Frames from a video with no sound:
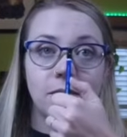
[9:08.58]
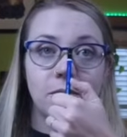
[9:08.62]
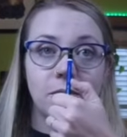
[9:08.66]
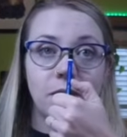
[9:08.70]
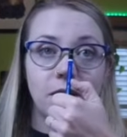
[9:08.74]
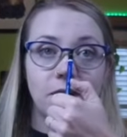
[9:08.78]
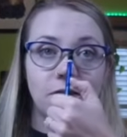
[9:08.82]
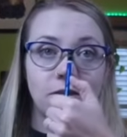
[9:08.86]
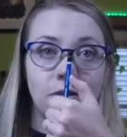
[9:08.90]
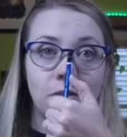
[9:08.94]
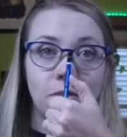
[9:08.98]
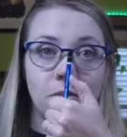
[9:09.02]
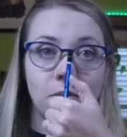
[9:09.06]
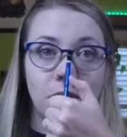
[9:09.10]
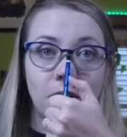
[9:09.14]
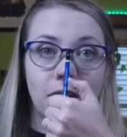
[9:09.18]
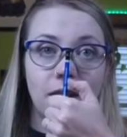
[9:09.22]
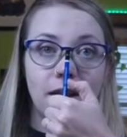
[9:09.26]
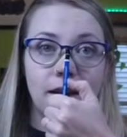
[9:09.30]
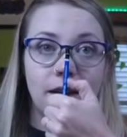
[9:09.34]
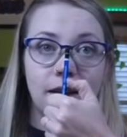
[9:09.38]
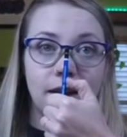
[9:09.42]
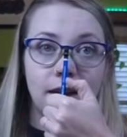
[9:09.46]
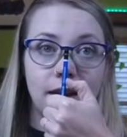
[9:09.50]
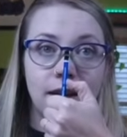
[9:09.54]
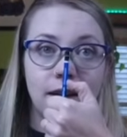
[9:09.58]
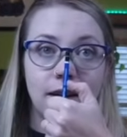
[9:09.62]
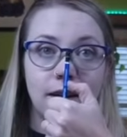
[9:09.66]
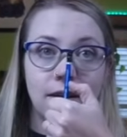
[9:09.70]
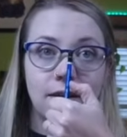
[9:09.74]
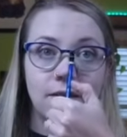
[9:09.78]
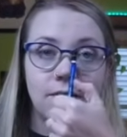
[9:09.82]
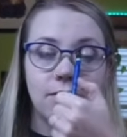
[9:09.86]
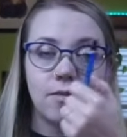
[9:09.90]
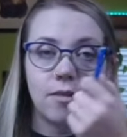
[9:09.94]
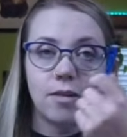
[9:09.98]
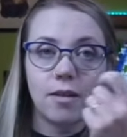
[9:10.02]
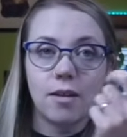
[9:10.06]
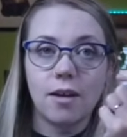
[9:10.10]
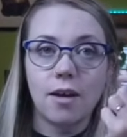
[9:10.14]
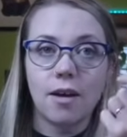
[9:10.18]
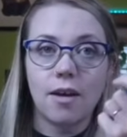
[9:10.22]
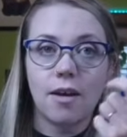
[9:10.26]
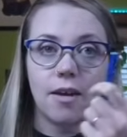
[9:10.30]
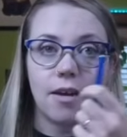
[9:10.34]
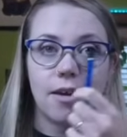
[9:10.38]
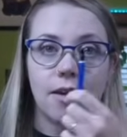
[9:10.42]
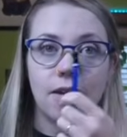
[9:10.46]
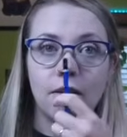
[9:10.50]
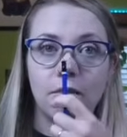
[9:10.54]
measure mine,
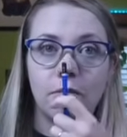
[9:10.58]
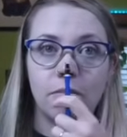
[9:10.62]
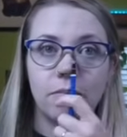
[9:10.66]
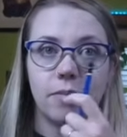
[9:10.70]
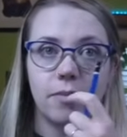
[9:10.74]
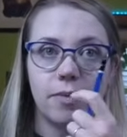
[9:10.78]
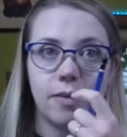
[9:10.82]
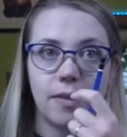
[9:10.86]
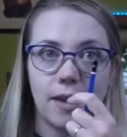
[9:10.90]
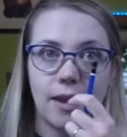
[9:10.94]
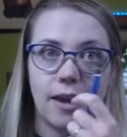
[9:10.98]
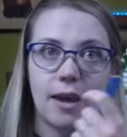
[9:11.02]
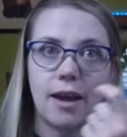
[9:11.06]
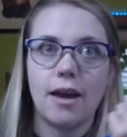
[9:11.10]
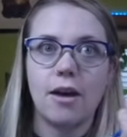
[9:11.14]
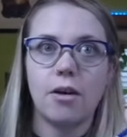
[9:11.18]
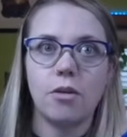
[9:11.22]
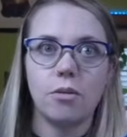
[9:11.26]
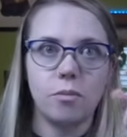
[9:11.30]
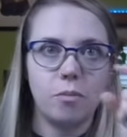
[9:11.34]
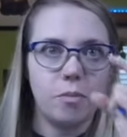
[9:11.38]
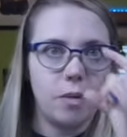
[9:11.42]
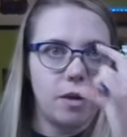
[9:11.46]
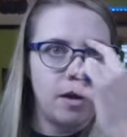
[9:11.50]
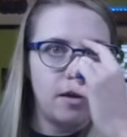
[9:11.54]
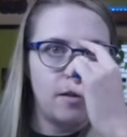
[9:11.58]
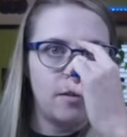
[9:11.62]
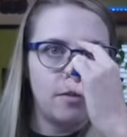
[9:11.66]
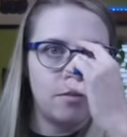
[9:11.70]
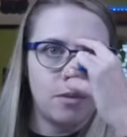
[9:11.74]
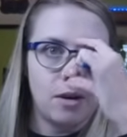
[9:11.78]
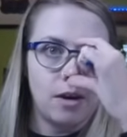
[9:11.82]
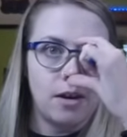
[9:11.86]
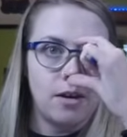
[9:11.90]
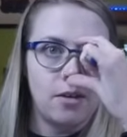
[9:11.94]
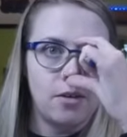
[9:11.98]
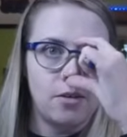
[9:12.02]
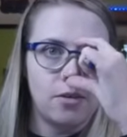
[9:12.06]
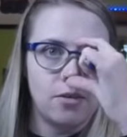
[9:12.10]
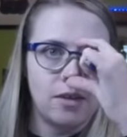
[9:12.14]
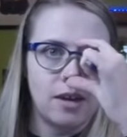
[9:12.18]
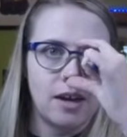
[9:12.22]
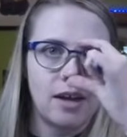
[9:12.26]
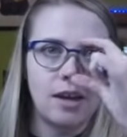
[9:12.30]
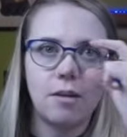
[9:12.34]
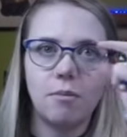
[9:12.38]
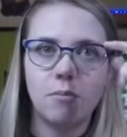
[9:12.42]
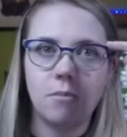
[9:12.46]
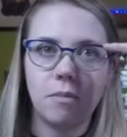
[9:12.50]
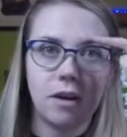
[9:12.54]
like how big is my nose? I'm
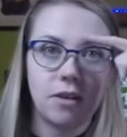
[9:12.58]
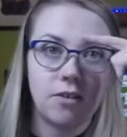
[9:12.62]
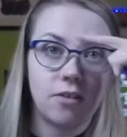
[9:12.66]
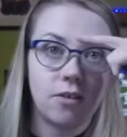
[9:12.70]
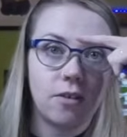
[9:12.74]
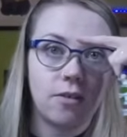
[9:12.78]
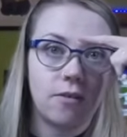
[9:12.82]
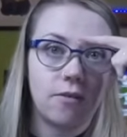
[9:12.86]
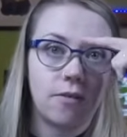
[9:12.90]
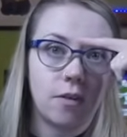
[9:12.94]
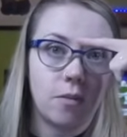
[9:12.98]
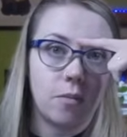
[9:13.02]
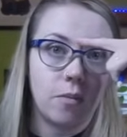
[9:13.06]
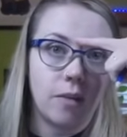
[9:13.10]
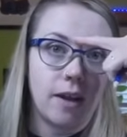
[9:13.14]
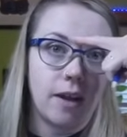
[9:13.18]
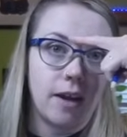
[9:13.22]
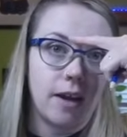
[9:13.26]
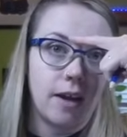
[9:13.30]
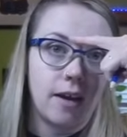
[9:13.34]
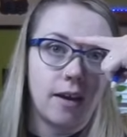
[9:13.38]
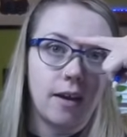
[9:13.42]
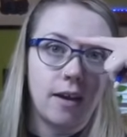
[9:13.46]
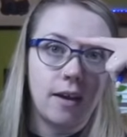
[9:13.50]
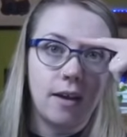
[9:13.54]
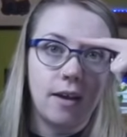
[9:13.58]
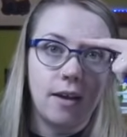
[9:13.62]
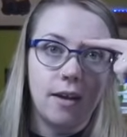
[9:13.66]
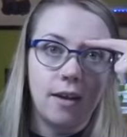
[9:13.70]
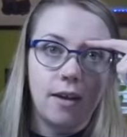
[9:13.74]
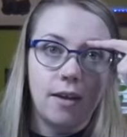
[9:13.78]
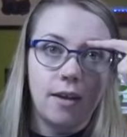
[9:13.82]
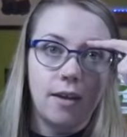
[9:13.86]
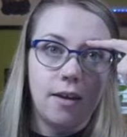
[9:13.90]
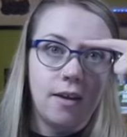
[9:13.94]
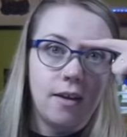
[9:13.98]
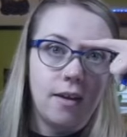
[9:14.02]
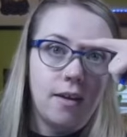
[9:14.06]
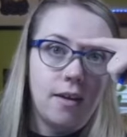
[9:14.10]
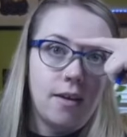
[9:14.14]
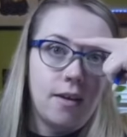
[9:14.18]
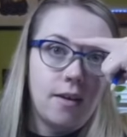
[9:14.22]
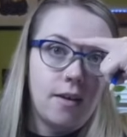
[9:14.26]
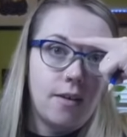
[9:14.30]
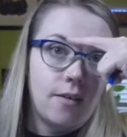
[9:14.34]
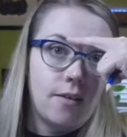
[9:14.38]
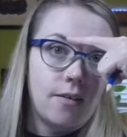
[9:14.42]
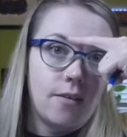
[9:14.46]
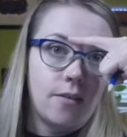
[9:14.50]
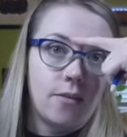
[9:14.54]
going to measure from like
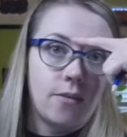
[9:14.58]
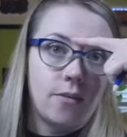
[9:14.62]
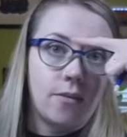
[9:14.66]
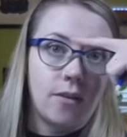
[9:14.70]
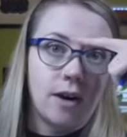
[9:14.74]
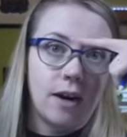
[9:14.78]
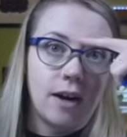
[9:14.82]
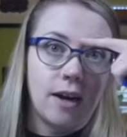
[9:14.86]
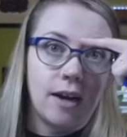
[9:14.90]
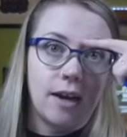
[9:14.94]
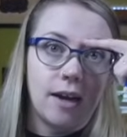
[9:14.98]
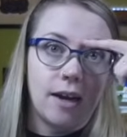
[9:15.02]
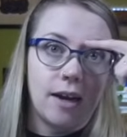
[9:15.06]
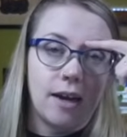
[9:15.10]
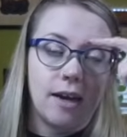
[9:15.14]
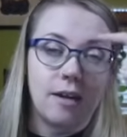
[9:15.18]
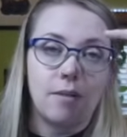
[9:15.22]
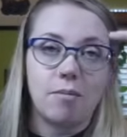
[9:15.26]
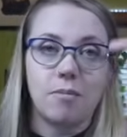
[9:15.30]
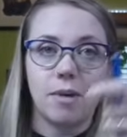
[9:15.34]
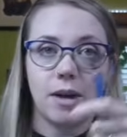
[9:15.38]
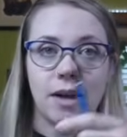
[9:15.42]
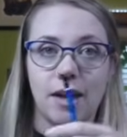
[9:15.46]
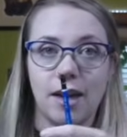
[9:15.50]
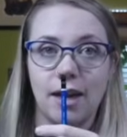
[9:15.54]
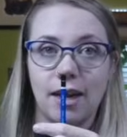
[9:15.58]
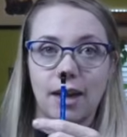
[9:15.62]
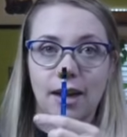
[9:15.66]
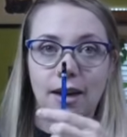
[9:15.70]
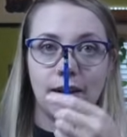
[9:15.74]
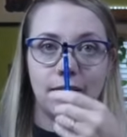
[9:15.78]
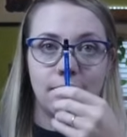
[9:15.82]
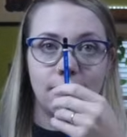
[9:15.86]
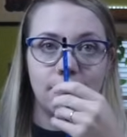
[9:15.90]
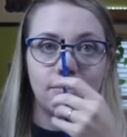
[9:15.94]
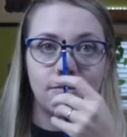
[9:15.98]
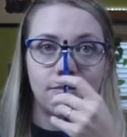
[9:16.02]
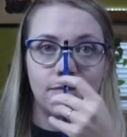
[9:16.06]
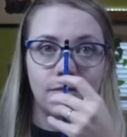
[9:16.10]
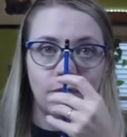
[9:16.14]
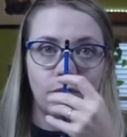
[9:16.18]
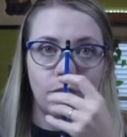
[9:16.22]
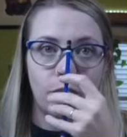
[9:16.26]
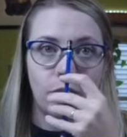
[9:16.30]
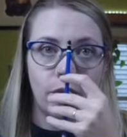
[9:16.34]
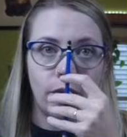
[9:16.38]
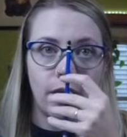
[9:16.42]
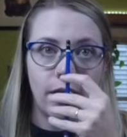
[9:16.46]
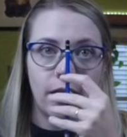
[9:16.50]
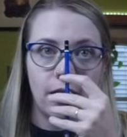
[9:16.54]
right at my
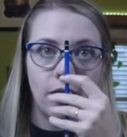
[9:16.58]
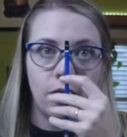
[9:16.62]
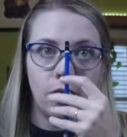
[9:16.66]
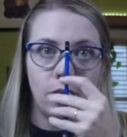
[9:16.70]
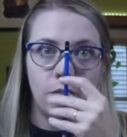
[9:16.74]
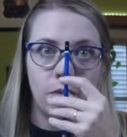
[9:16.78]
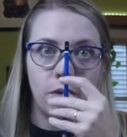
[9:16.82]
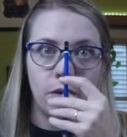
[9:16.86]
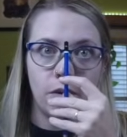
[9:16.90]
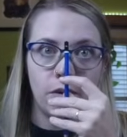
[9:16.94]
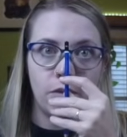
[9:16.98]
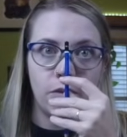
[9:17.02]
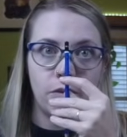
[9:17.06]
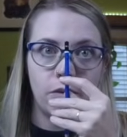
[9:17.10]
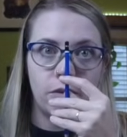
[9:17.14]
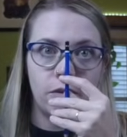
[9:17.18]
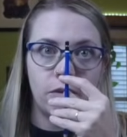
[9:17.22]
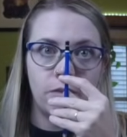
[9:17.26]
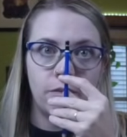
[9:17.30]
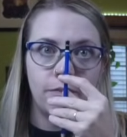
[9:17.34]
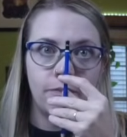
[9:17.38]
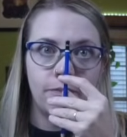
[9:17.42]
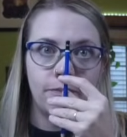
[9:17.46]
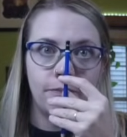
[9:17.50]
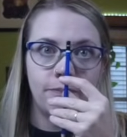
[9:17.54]
brow bone